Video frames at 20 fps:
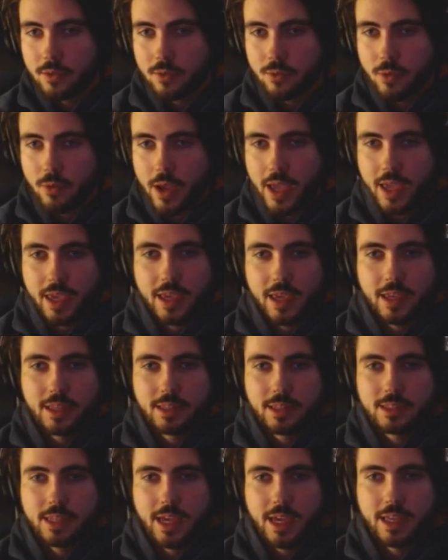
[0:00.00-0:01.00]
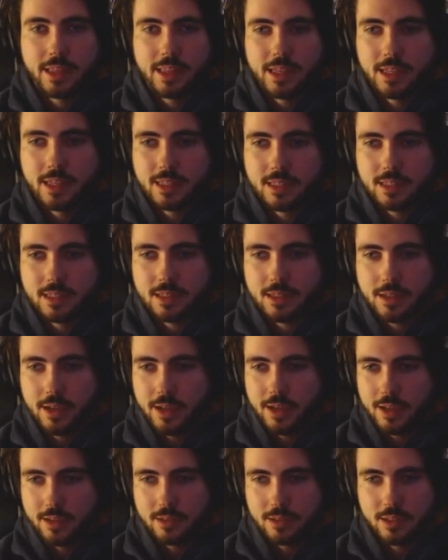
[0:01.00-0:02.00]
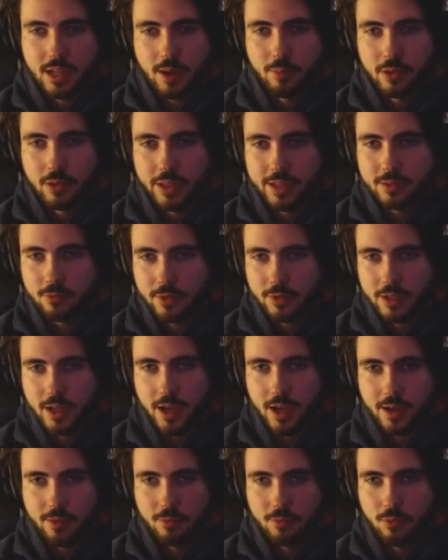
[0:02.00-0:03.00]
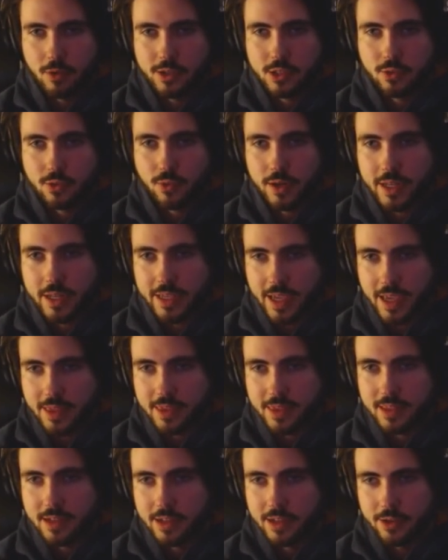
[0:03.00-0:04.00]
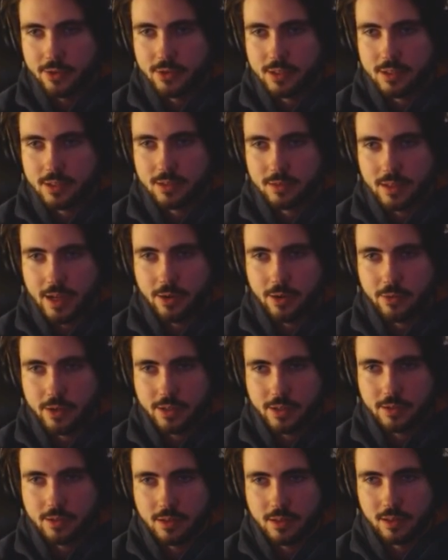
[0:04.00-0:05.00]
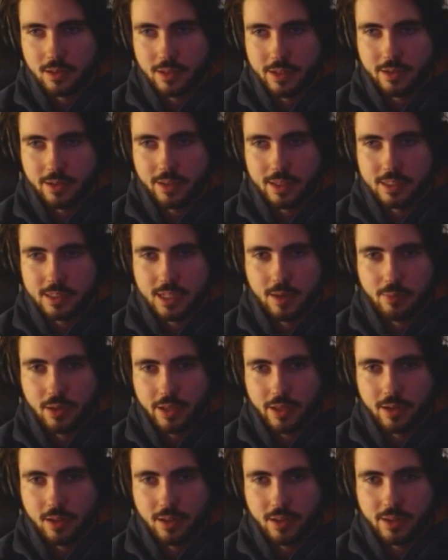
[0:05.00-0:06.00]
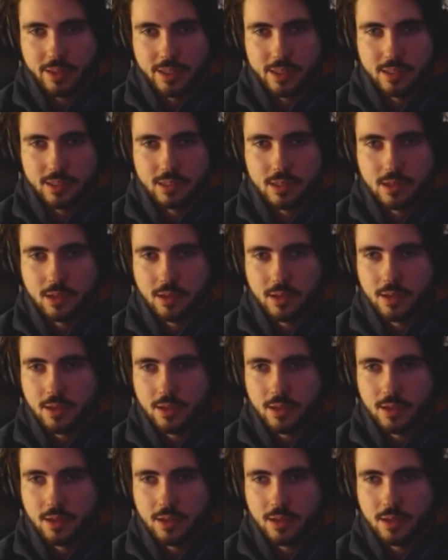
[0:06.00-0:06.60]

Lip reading: we can take this and double it. We got 1/28th notes, and now we're literally doubling all these.